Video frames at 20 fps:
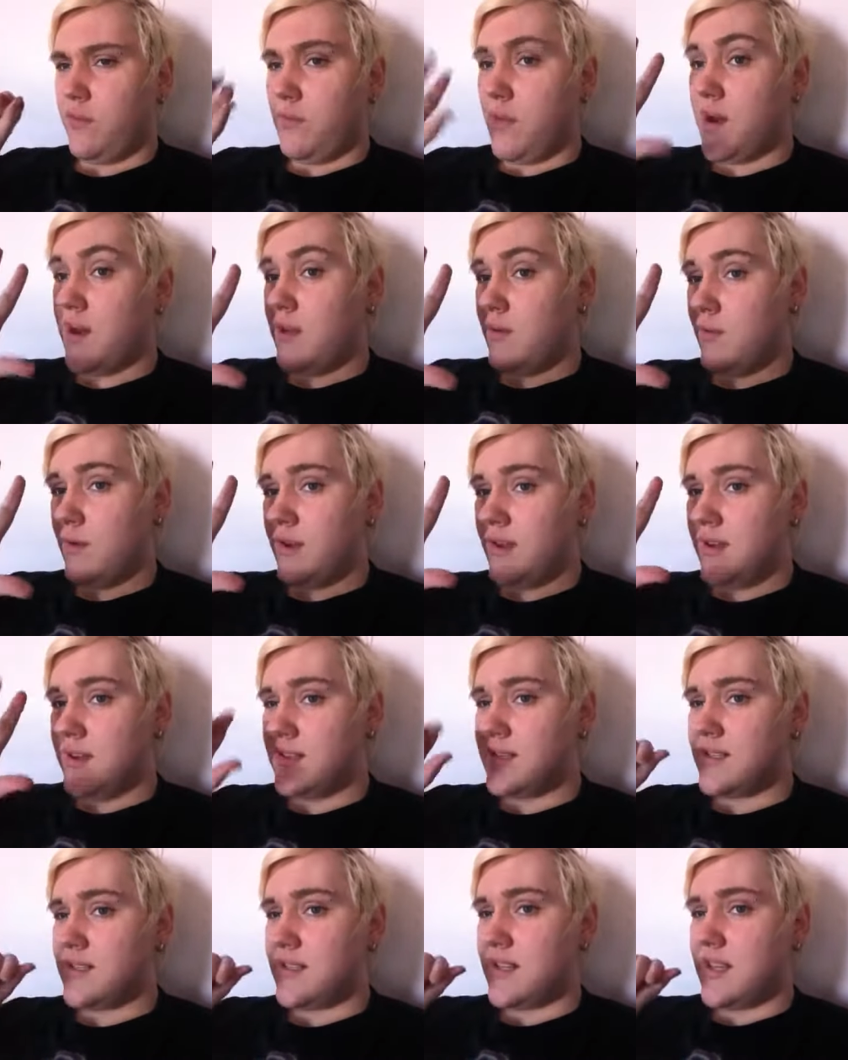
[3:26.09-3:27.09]
money
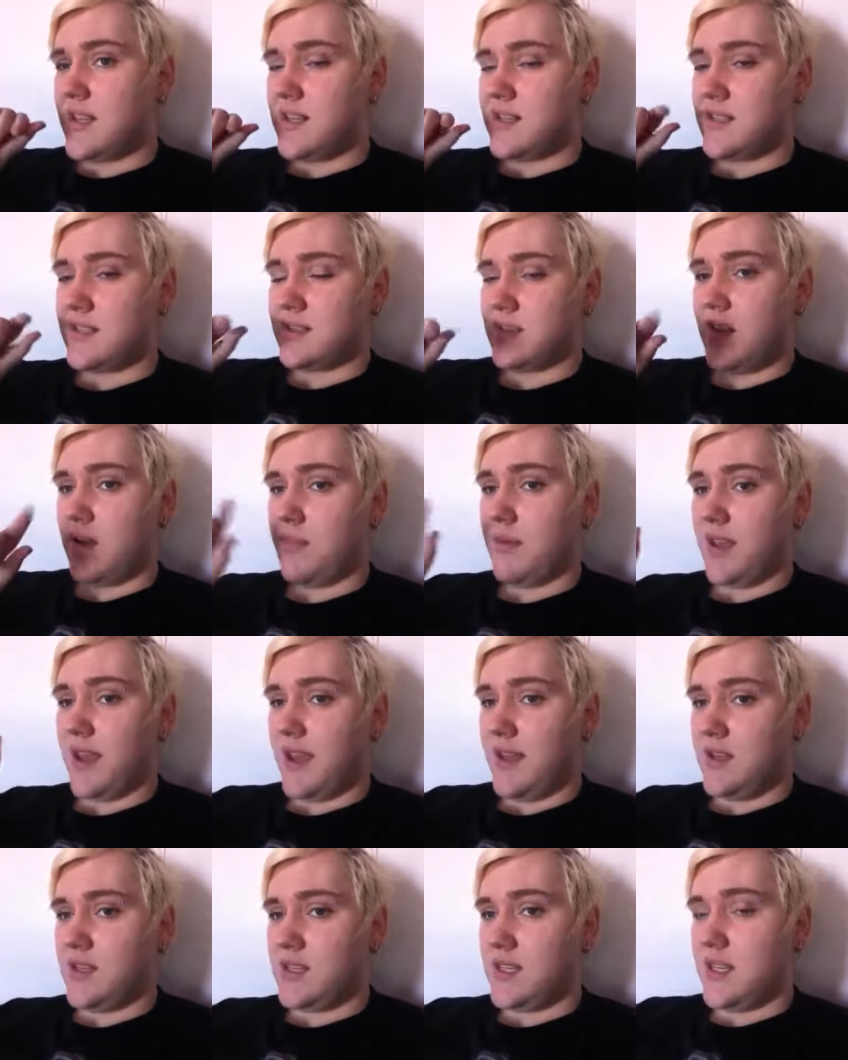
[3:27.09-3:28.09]
wise is Cyber
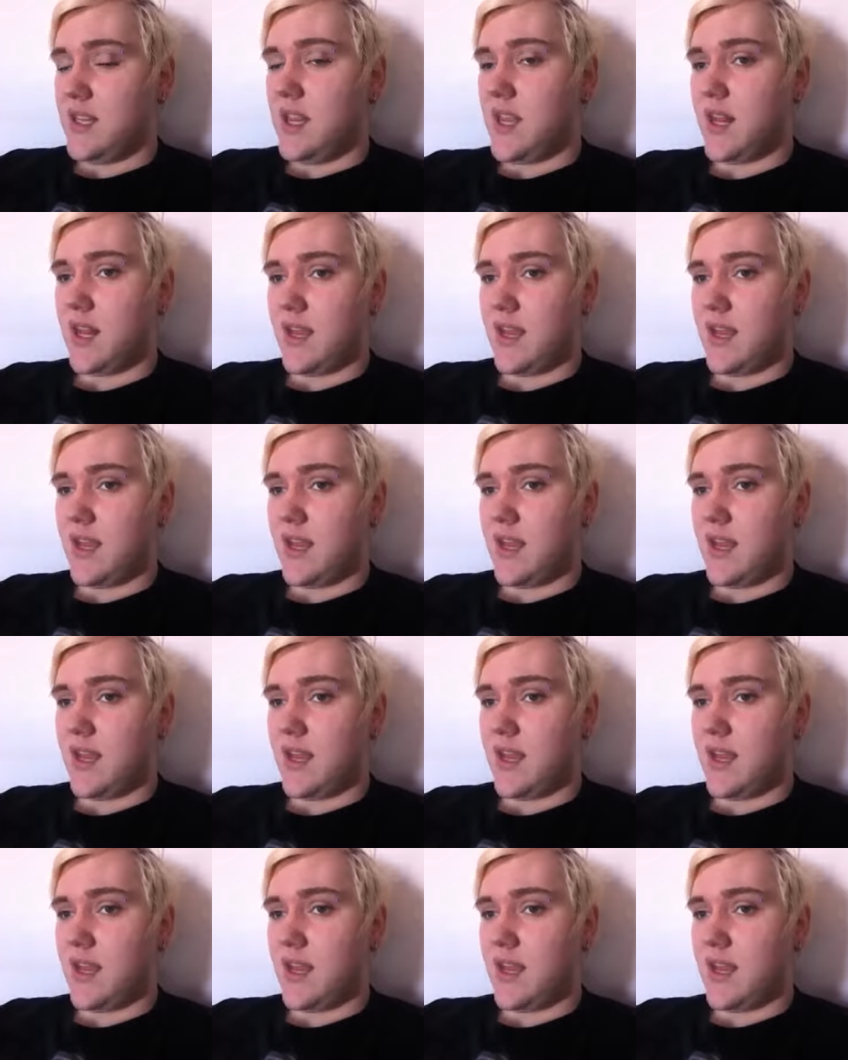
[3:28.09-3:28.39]
Candy.